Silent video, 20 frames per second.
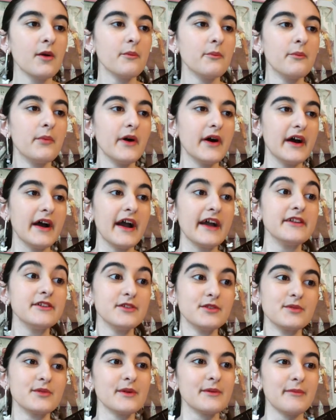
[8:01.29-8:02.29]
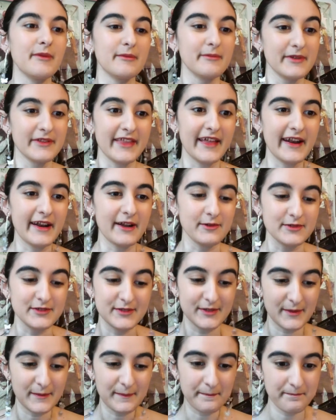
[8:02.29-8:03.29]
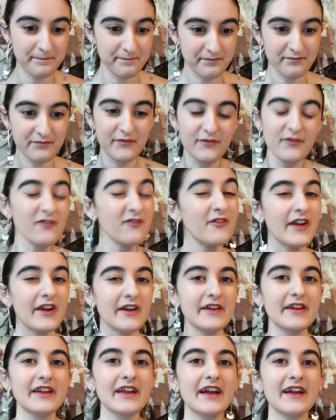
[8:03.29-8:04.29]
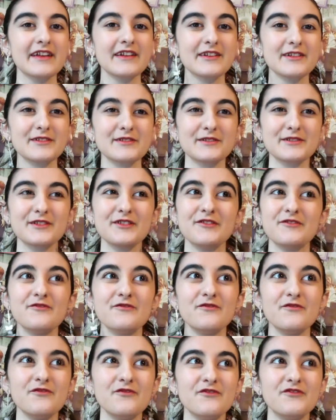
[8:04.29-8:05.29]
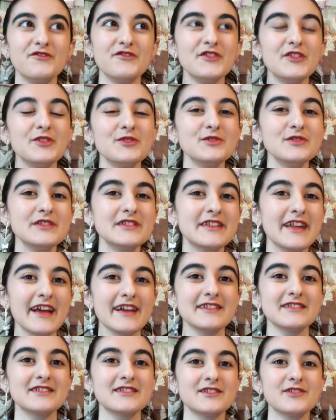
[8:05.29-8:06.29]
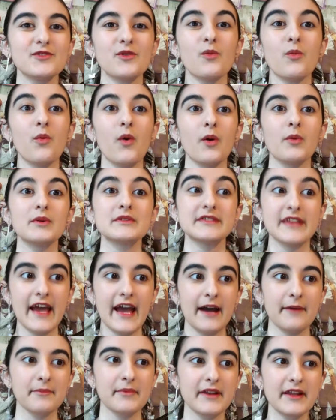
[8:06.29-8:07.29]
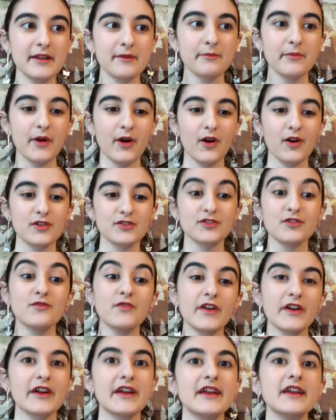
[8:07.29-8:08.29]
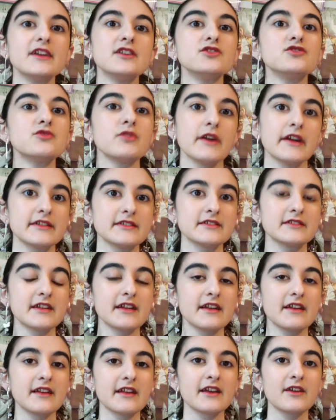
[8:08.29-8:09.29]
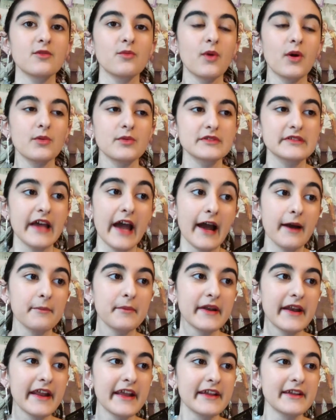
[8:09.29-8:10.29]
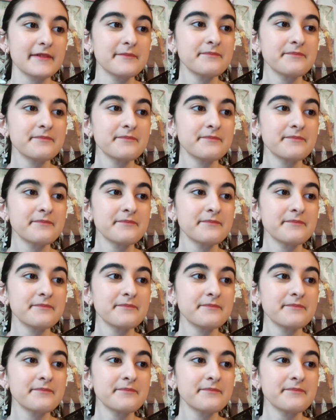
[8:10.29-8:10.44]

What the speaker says: But I do remember that I was very kind of confused as to what was happening, but also very interested in what was happening.